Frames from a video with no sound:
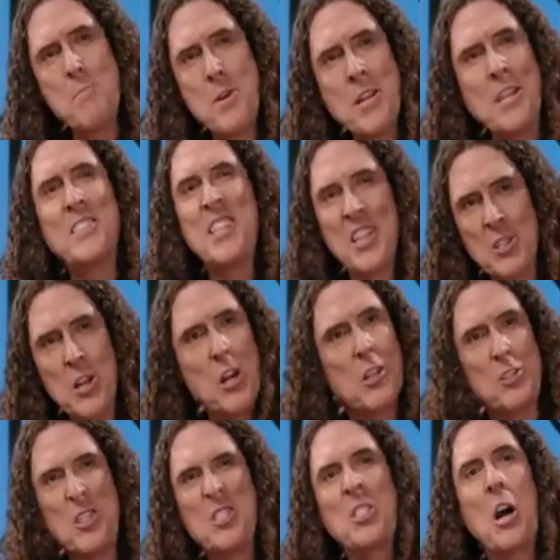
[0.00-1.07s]
opinion,
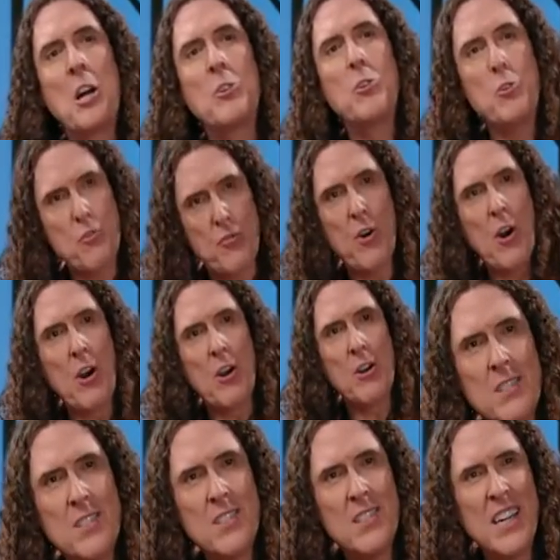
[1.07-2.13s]
technology has gone too far.
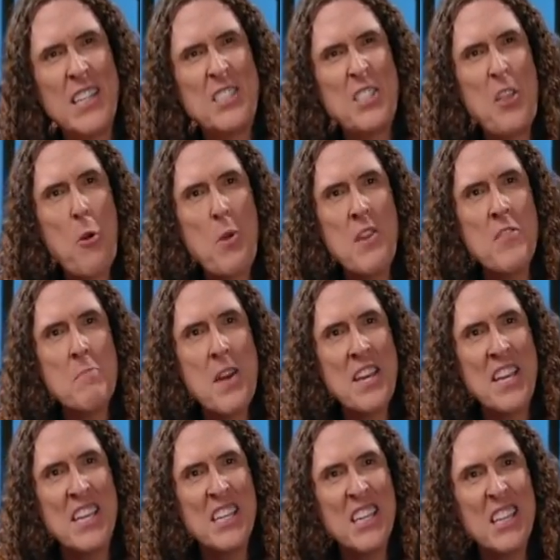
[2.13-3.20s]
I see they're even
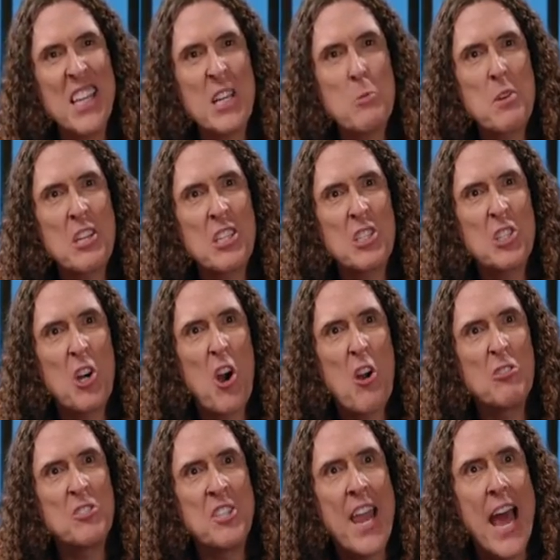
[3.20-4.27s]
making electric
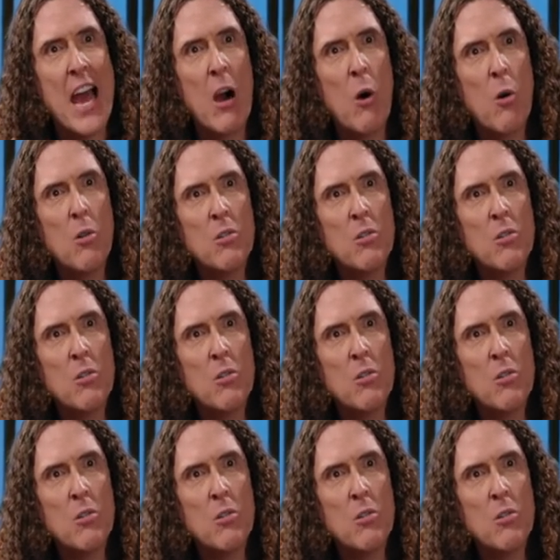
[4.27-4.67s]
guitars now.